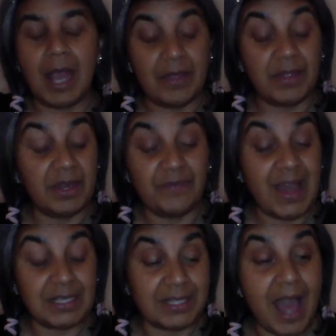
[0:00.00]
And then if
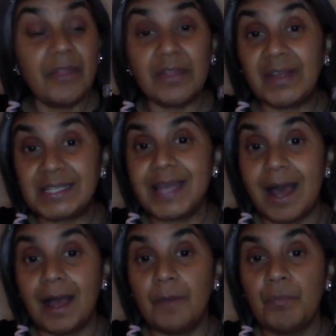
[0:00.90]
that's that, then that's
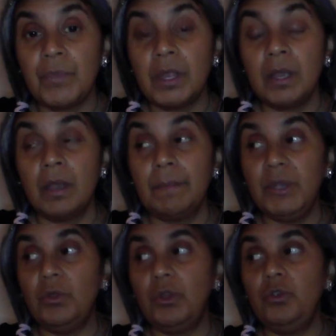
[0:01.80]
that.
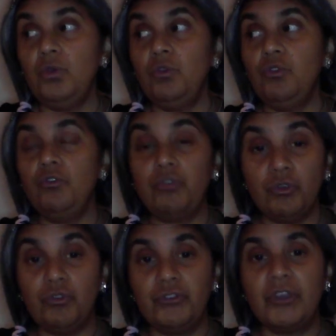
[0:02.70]
But you
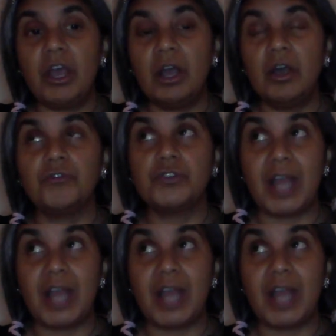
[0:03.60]
do deserve